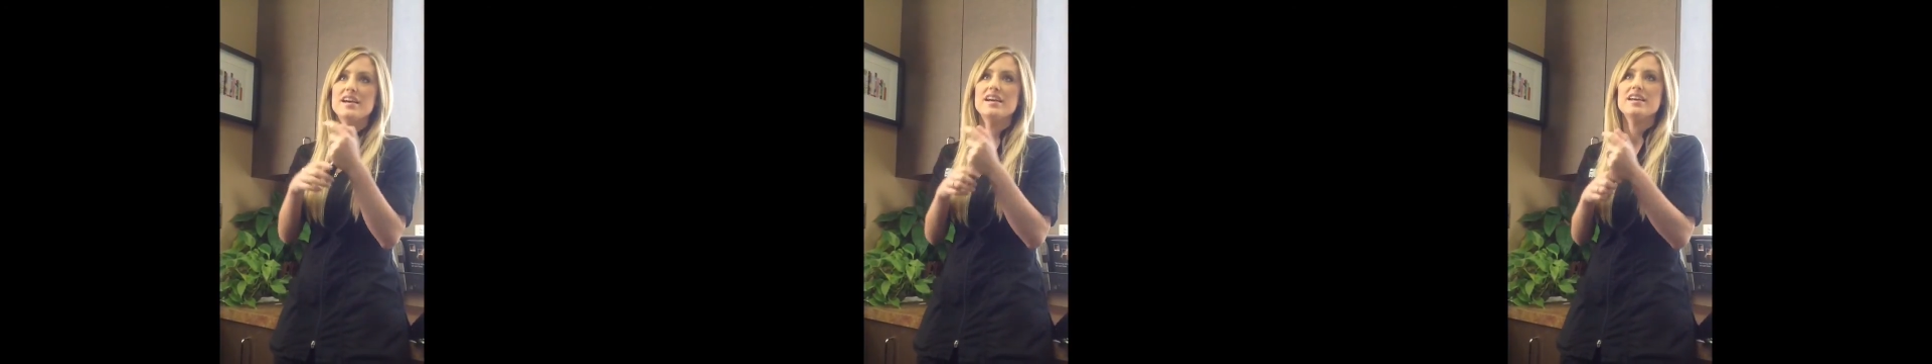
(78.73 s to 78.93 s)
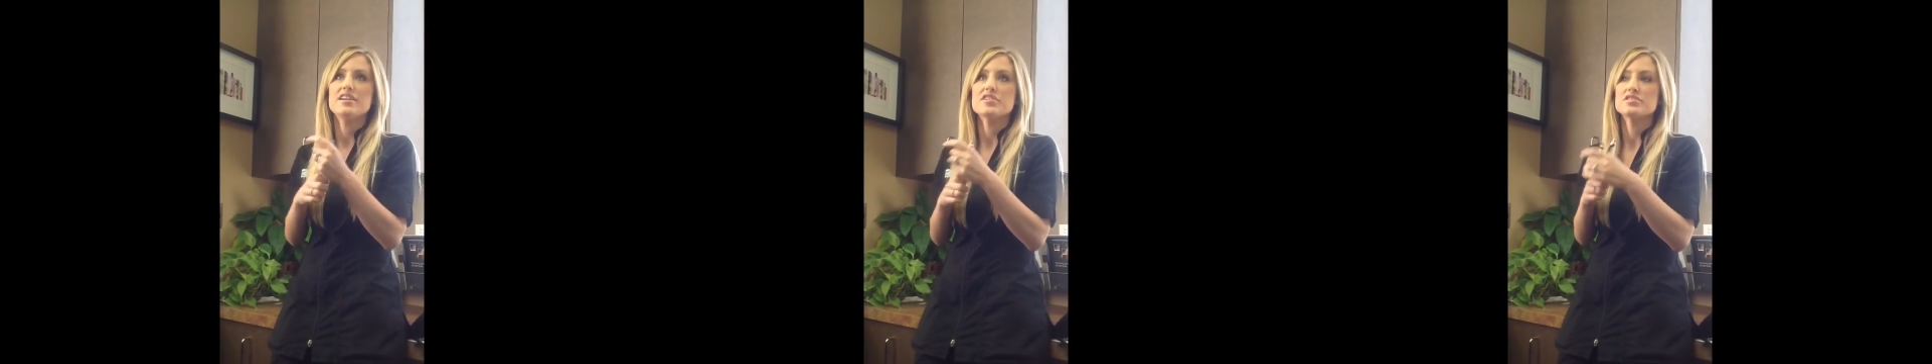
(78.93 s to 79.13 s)

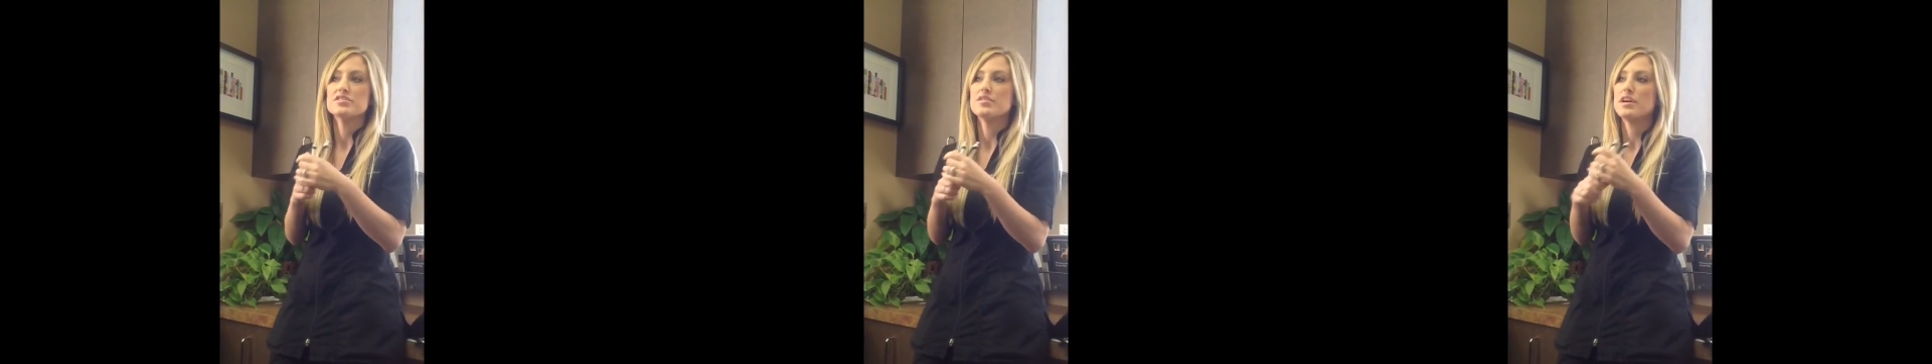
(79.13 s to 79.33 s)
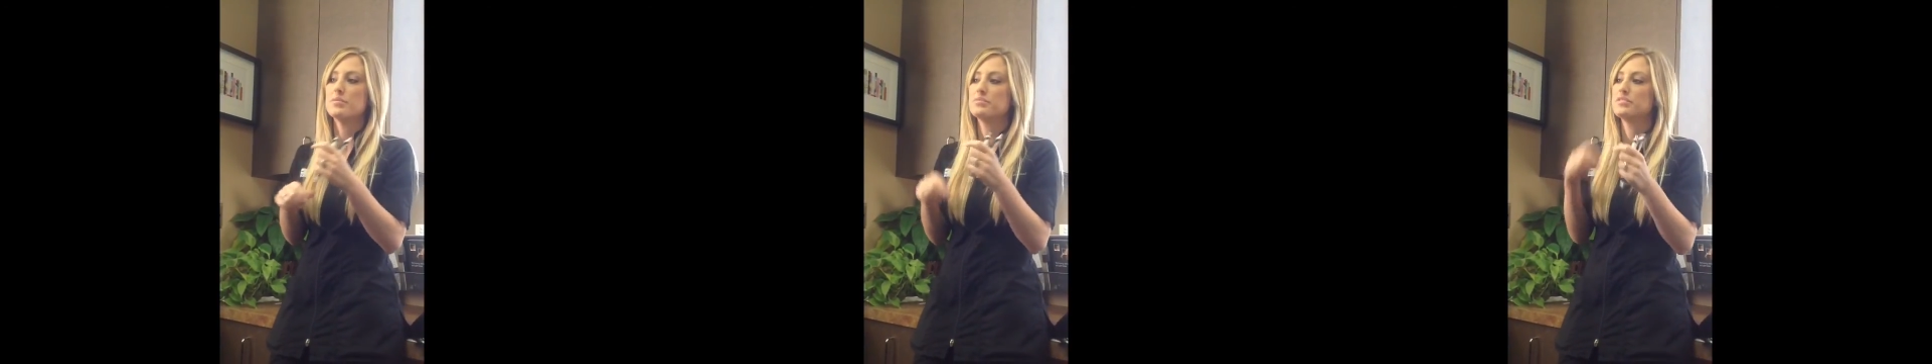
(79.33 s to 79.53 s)
It also
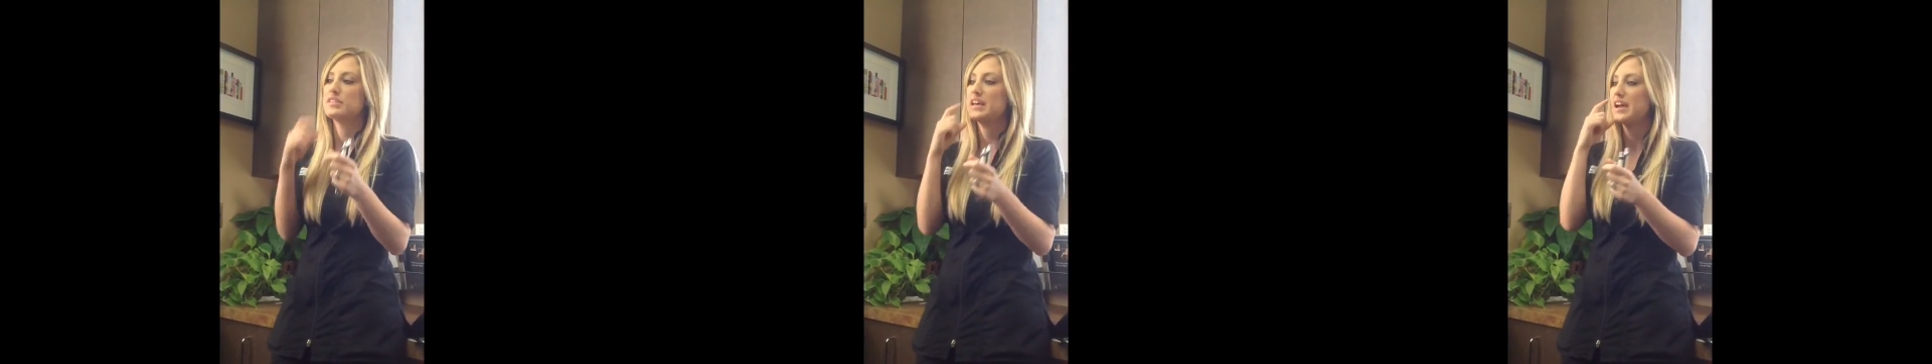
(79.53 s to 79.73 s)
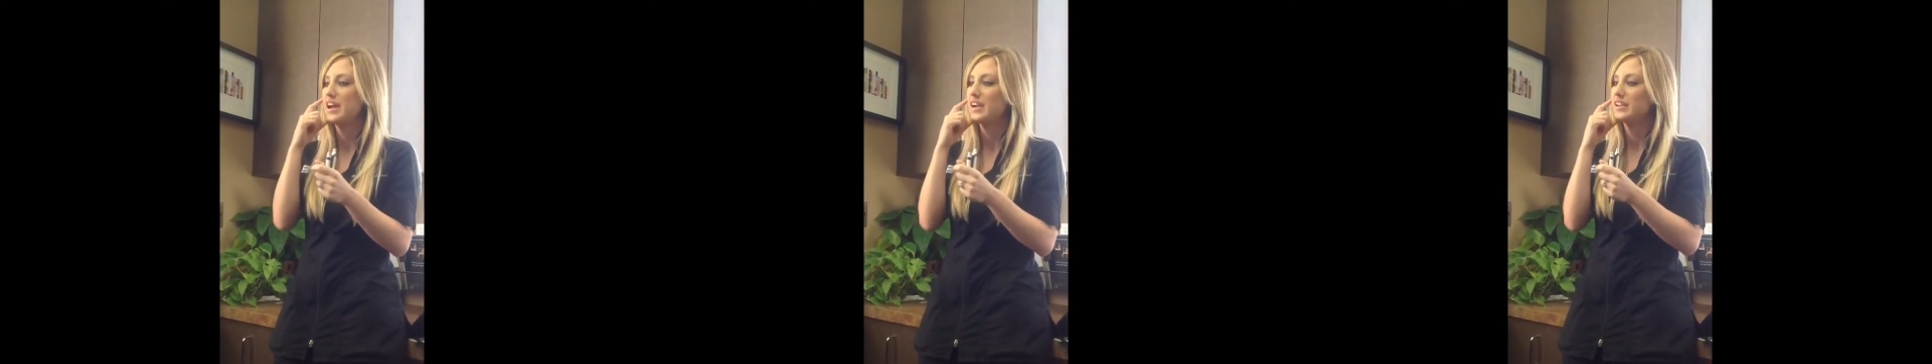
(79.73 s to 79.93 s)
helped with the
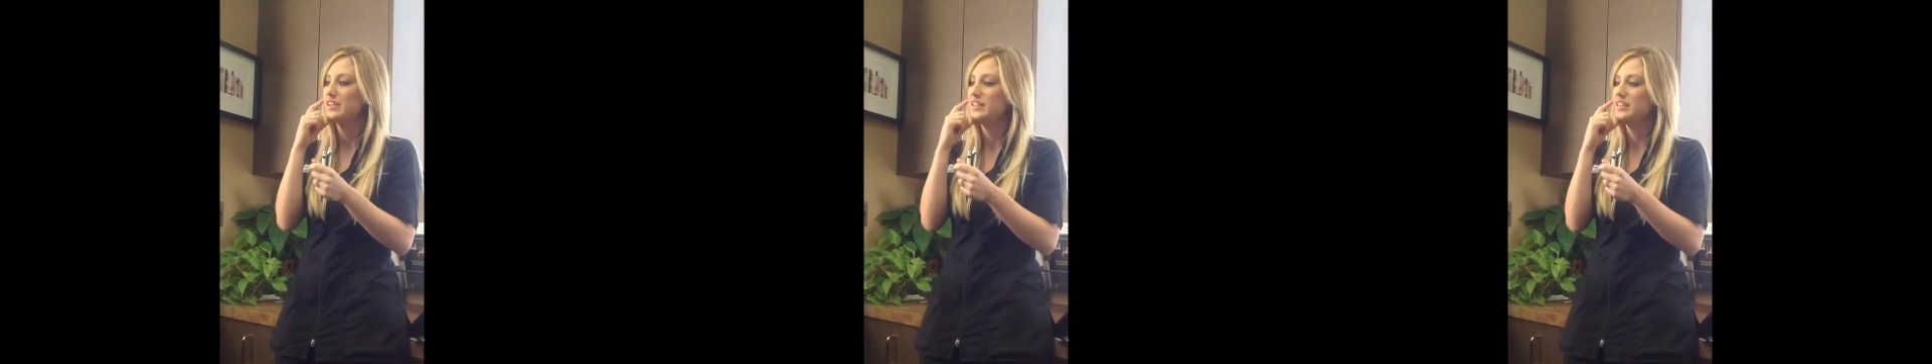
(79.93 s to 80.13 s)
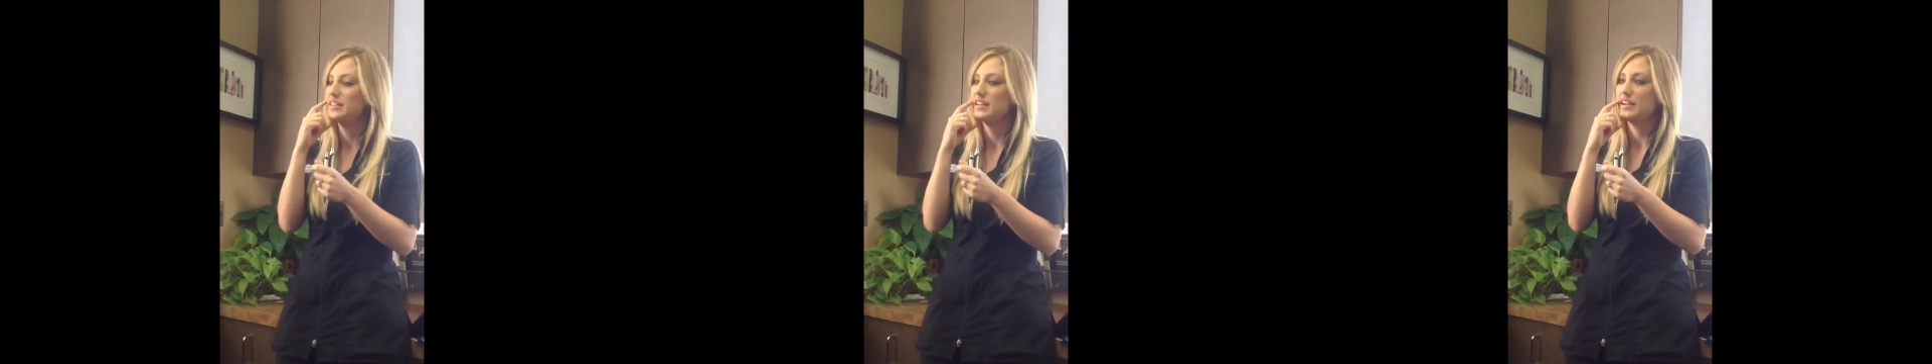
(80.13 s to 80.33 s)

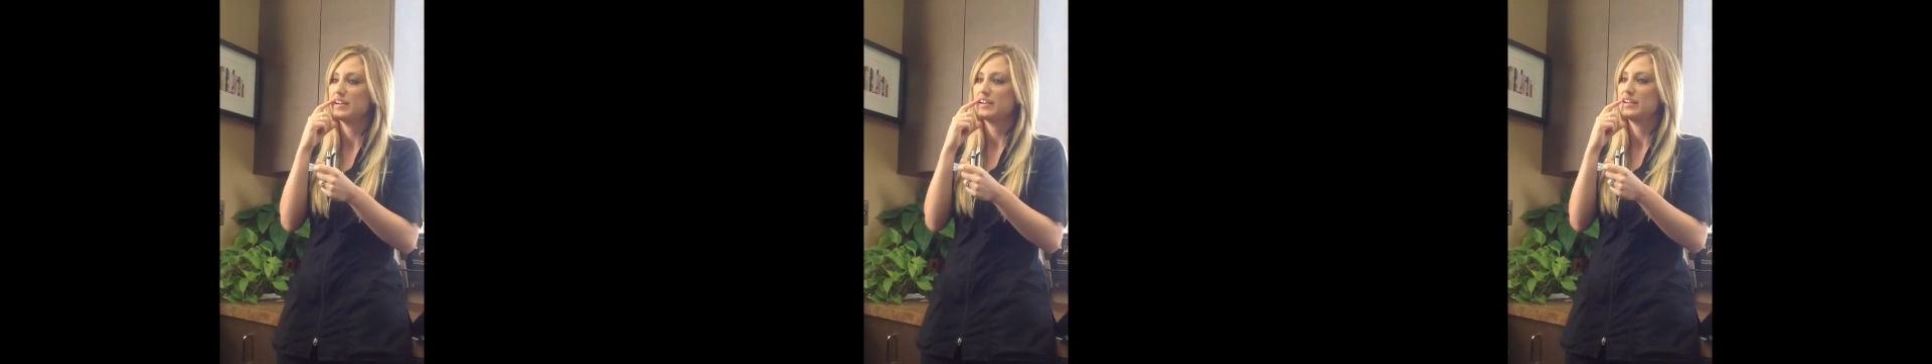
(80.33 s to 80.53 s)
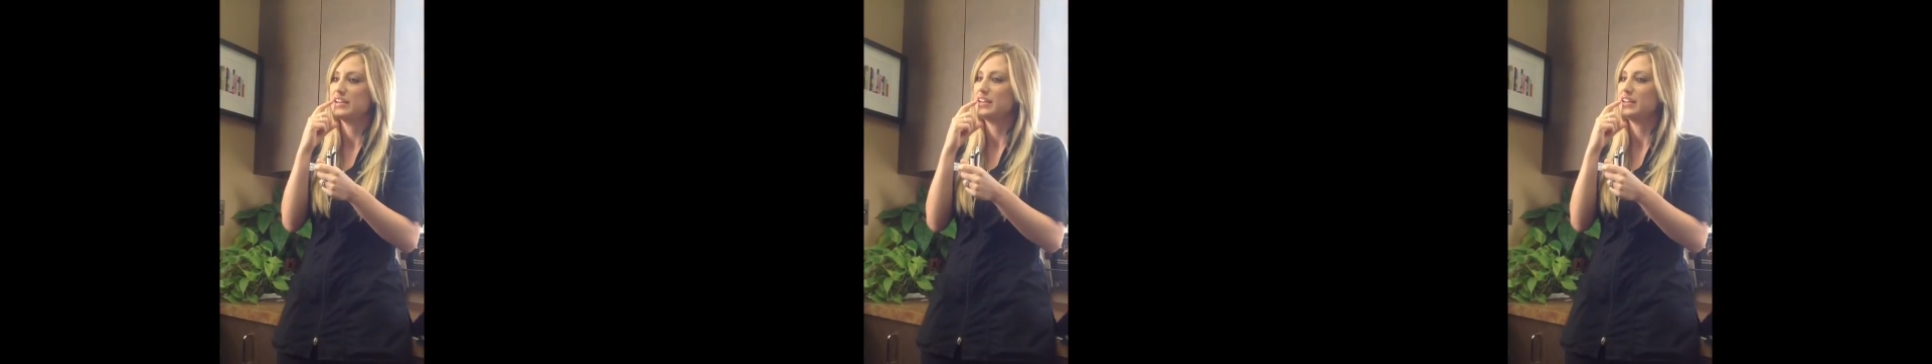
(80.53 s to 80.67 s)
acne that I